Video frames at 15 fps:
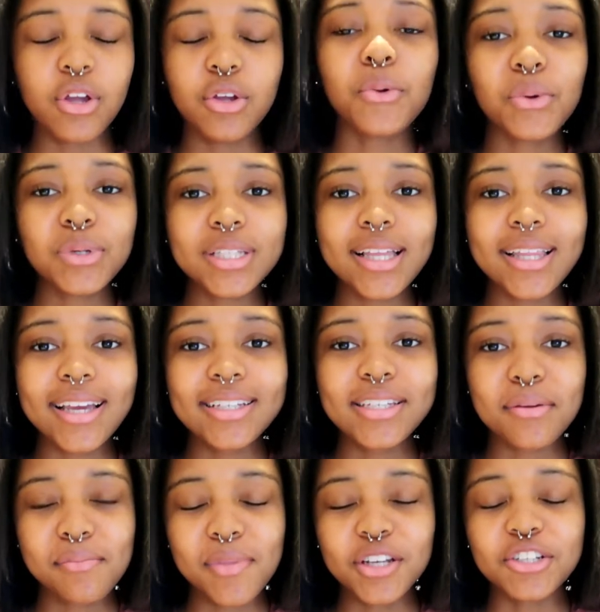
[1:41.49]
I would also like
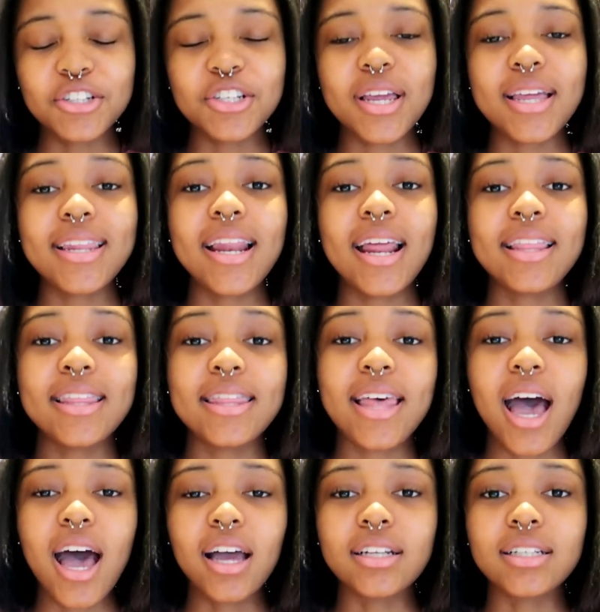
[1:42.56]
to mention
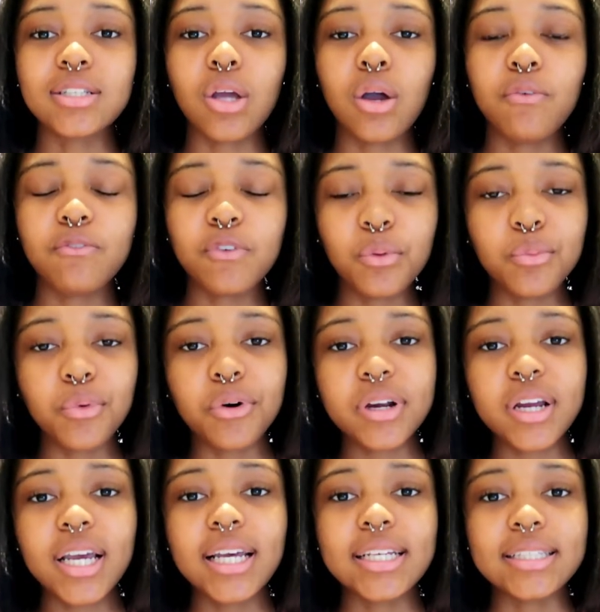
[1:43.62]
that
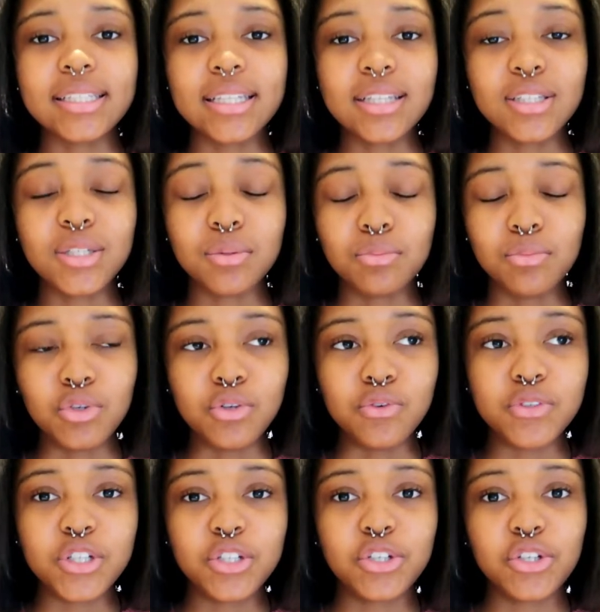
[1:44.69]
Filmora has since
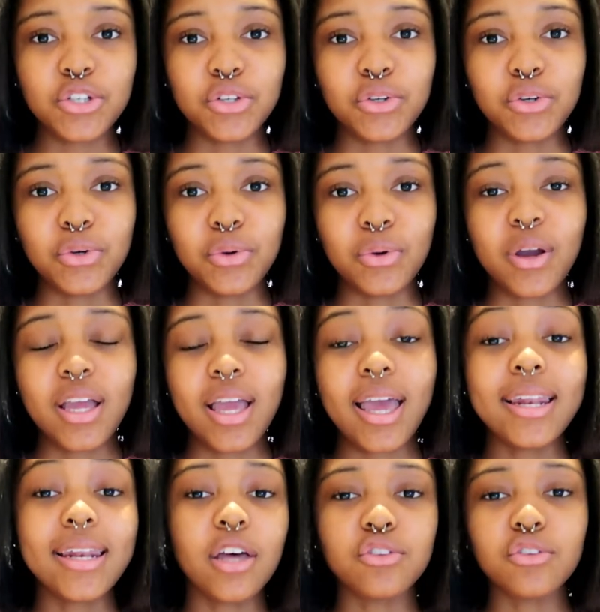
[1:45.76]
moved to
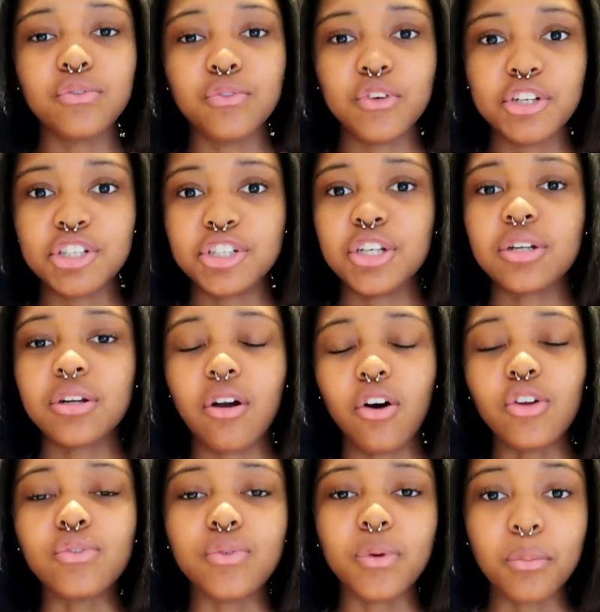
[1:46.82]
another version
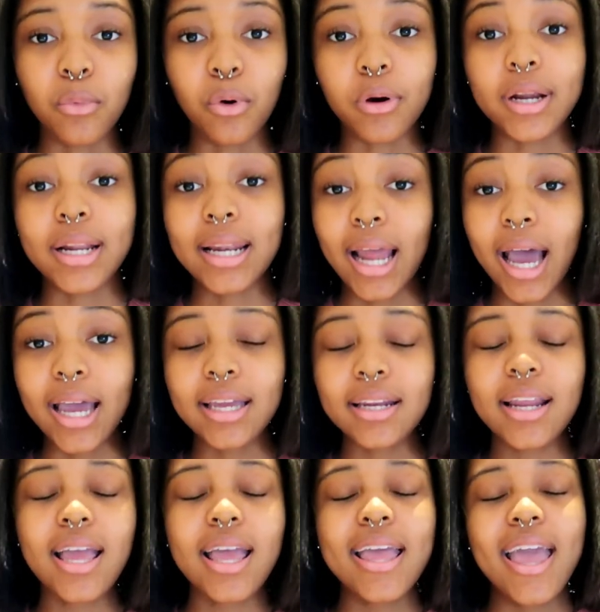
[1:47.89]
called Filmora
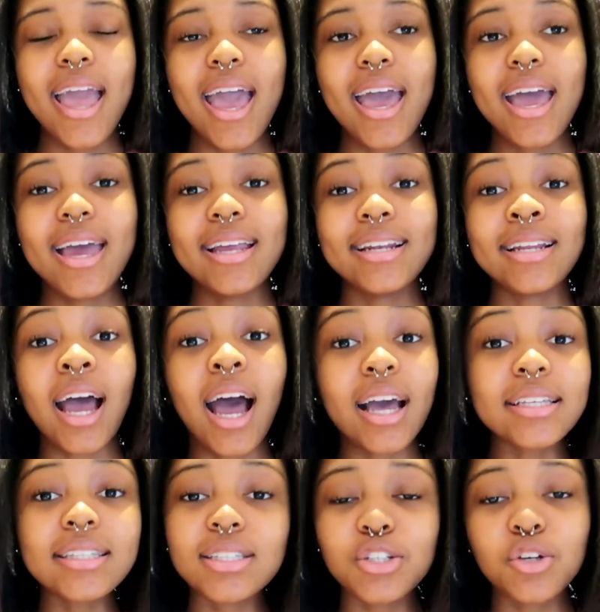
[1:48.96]
9, and
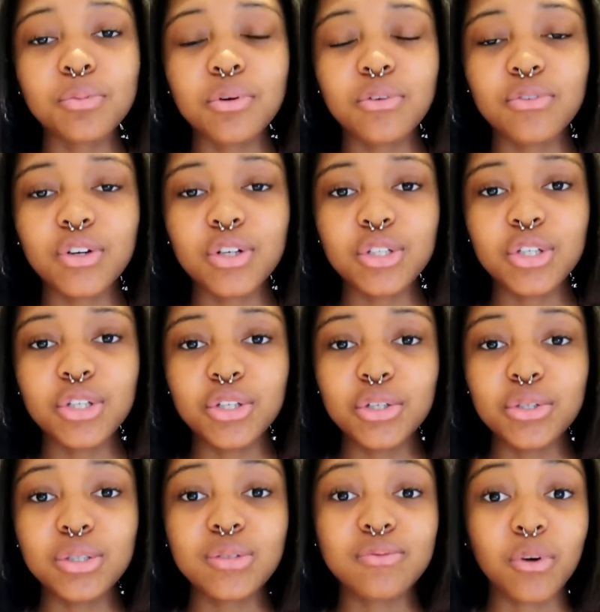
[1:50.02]
I still prefer to
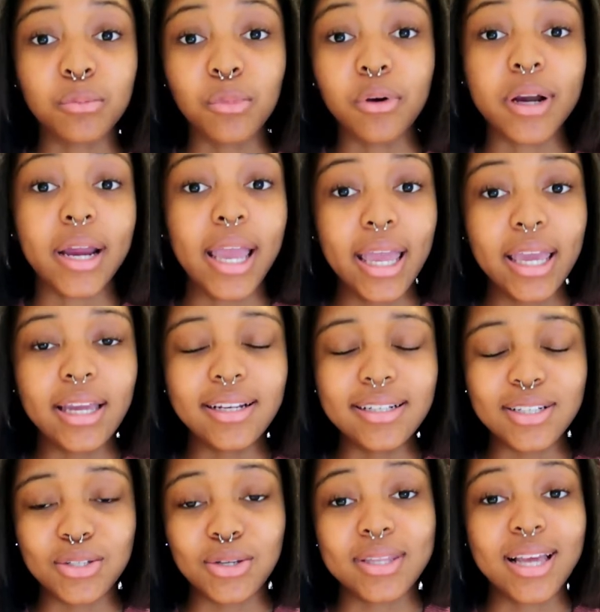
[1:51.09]
use Filmora 8,
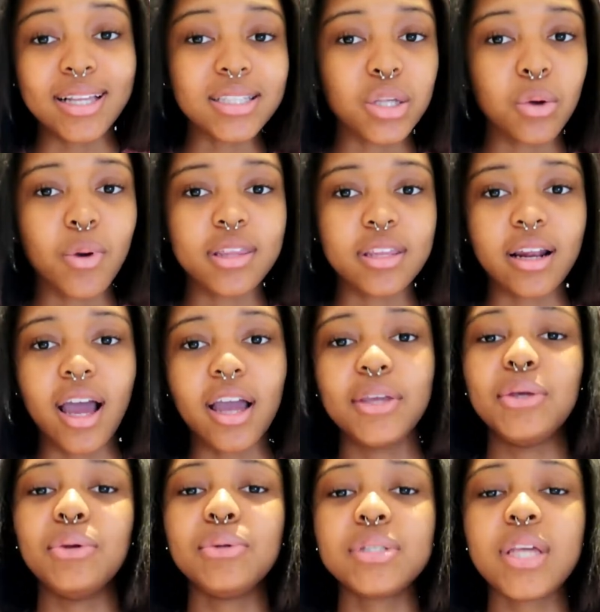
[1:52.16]
so that's the one that I
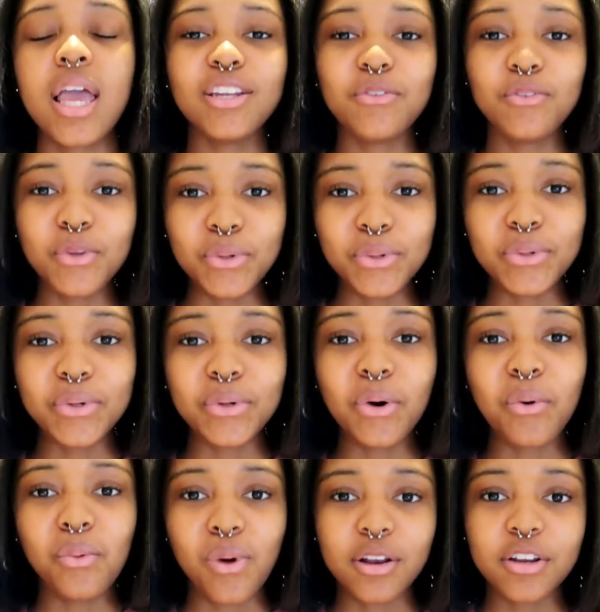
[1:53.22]
use. And if you
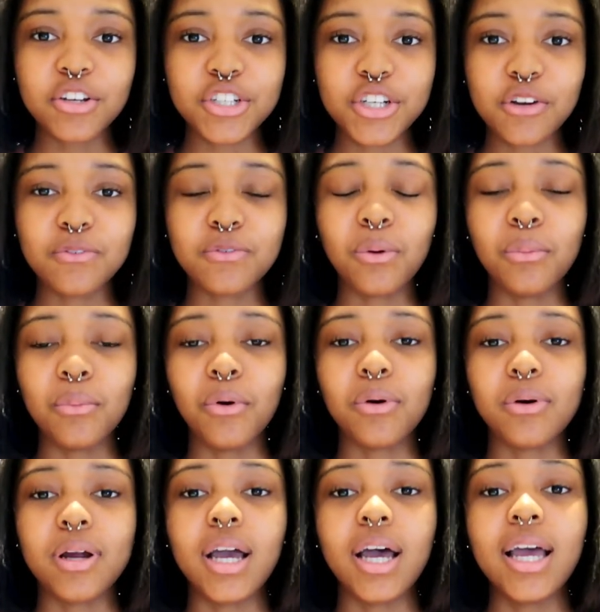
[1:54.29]
Google Wondershare
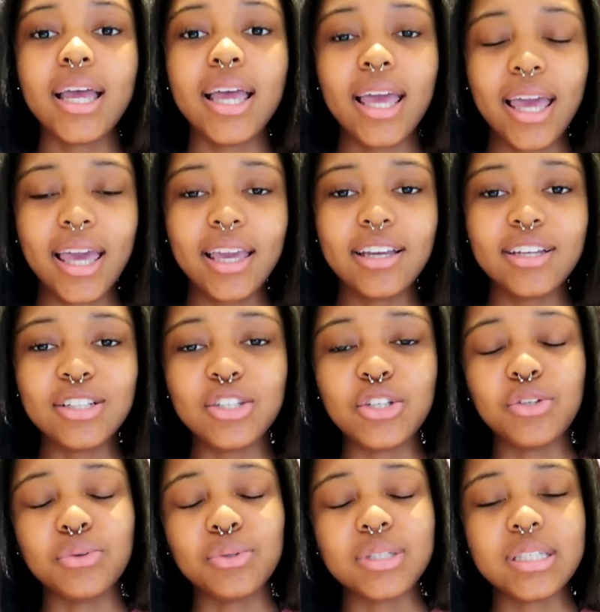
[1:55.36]
Filmora 8,
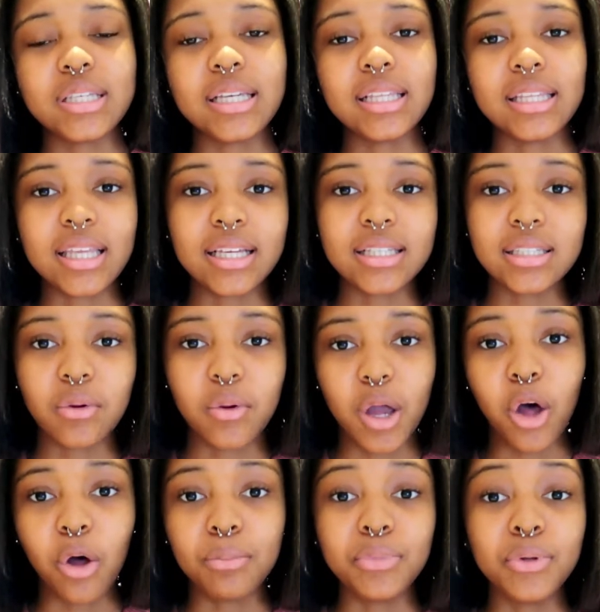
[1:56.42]
you'll see links that will
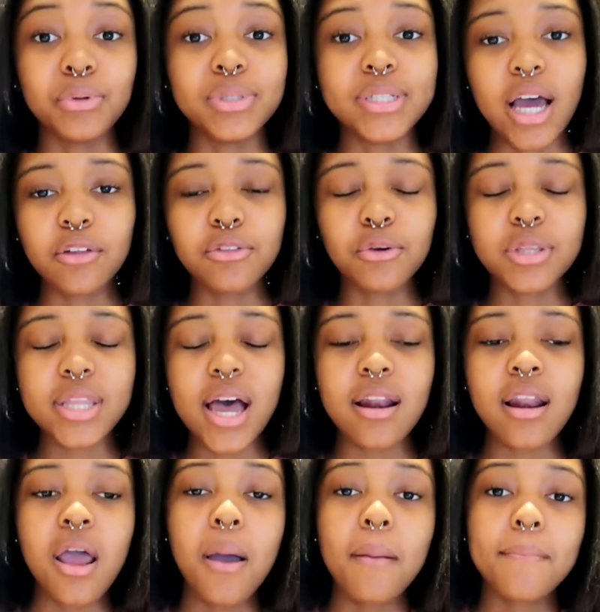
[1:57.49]
help you download
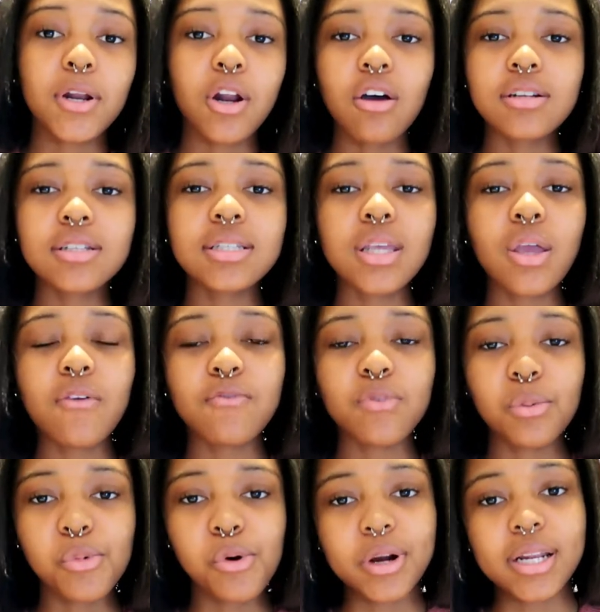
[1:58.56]
that. But honestly,
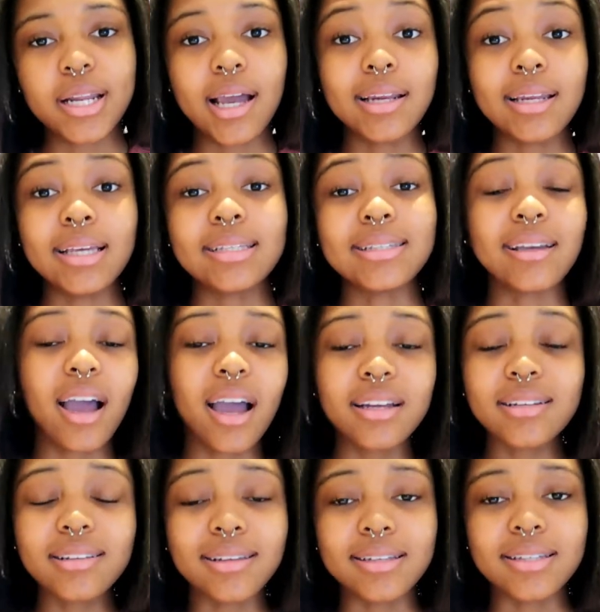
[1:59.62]
Filmora 9 is
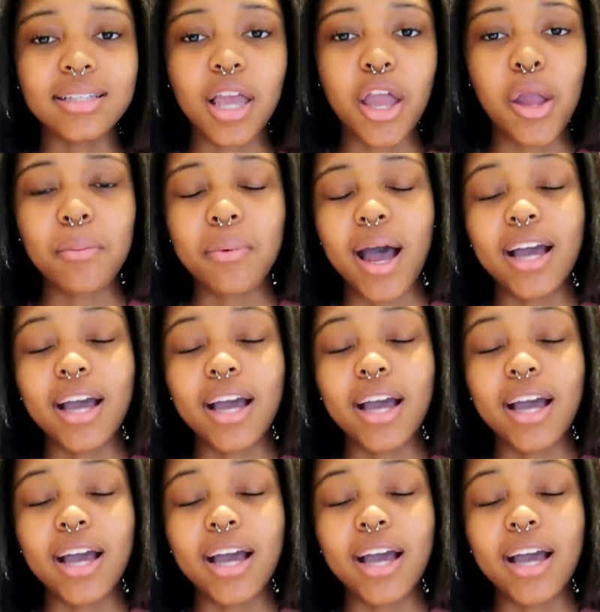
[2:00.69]
kind of the same.